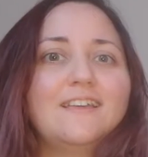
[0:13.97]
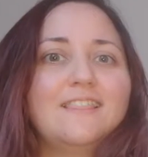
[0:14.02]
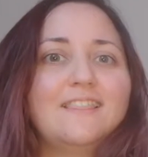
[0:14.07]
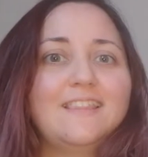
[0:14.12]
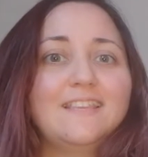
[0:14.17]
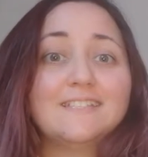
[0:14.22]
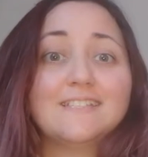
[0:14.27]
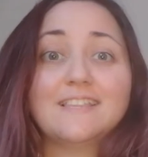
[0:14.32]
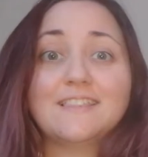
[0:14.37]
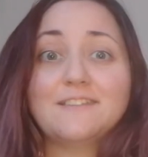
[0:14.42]

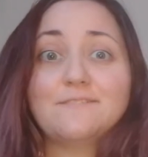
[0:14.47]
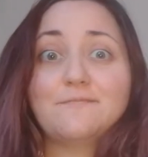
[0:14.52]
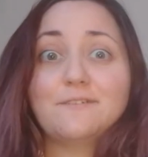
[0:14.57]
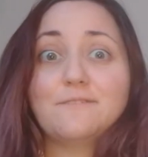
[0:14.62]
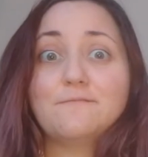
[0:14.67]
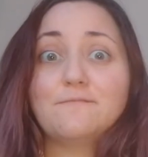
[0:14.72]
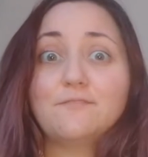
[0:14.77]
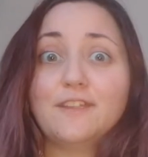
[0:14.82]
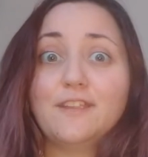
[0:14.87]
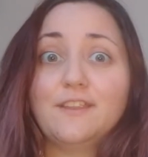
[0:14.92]
This is a
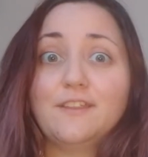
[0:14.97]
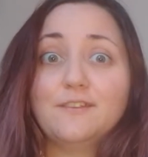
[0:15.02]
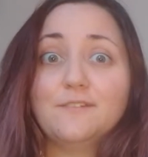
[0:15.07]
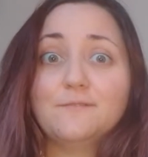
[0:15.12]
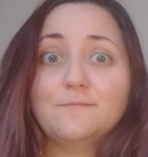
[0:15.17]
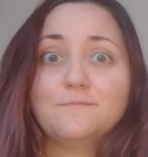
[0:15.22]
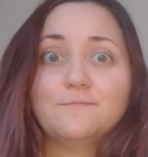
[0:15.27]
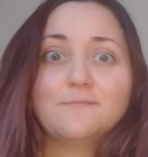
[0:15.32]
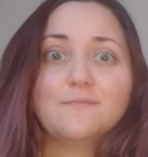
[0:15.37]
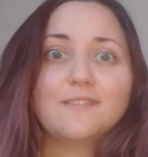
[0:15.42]
different video,
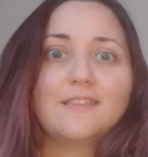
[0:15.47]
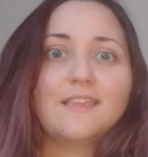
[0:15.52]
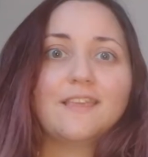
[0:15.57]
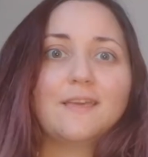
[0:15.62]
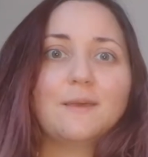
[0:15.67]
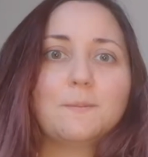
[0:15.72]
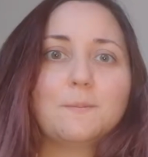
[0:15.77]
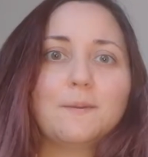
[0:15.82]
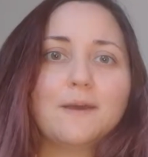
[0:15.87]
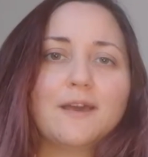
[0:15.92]

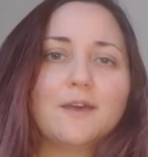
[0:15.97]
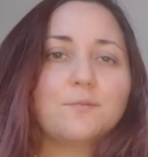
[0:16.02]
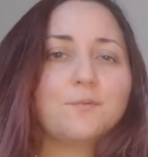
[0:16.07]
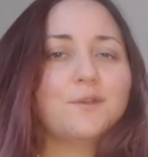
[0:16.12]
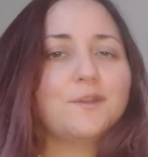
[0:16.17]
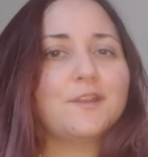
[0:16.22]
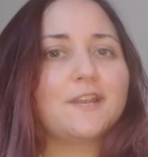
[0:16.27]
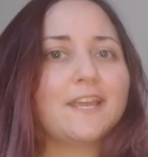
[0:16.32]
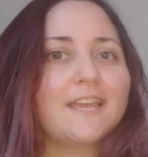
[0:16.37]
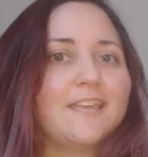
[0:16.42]
but we're
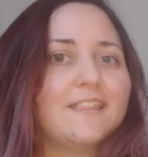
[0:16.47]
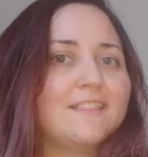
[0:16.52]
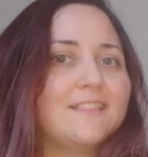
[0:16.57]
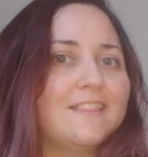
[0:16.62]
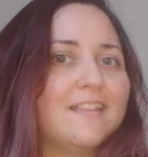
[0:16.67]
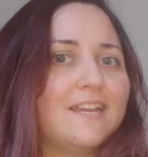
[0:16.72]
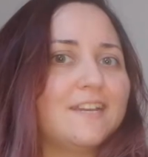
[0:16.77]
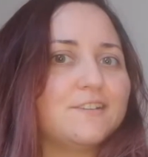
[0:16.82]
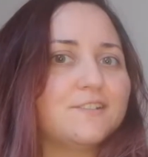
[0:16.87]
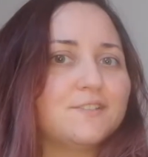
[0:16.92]
gonna get
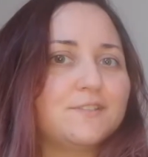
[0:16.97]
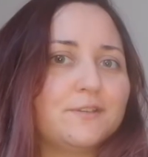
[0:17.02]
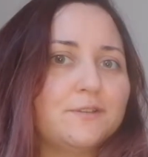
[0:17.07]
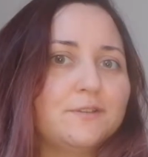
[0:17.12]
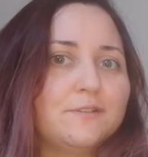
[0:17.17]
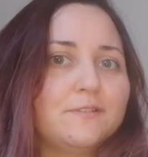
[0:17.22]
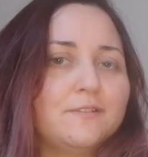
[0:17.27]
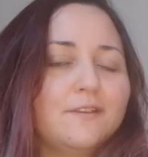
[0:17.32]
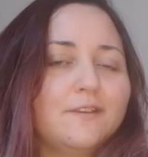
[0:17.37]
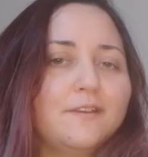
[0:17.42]
there soon.